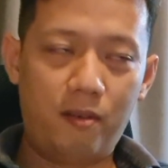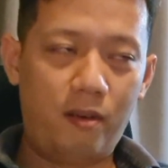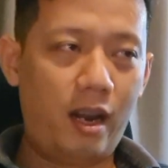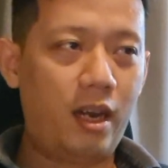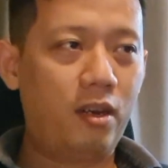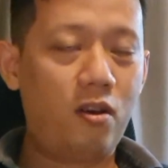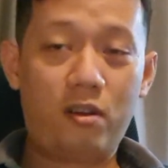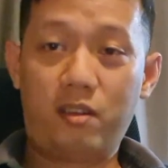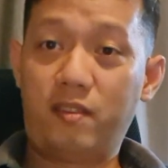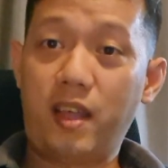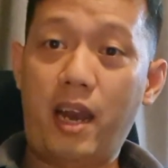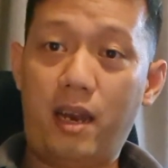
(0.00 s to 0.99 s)
right? Not
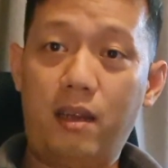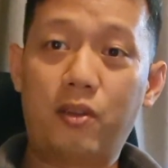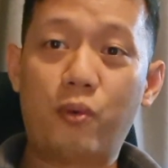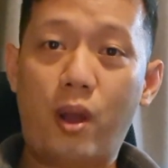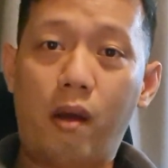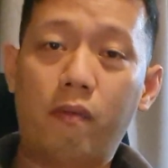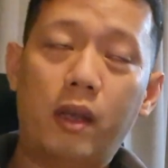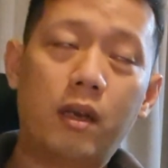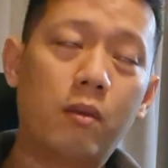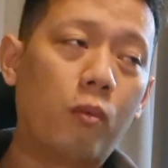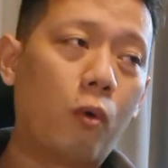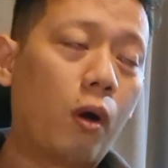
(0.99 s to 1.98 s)
standard to have
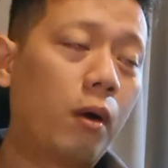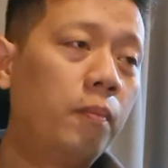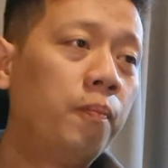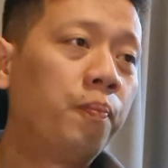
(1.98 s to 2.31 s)
anymore.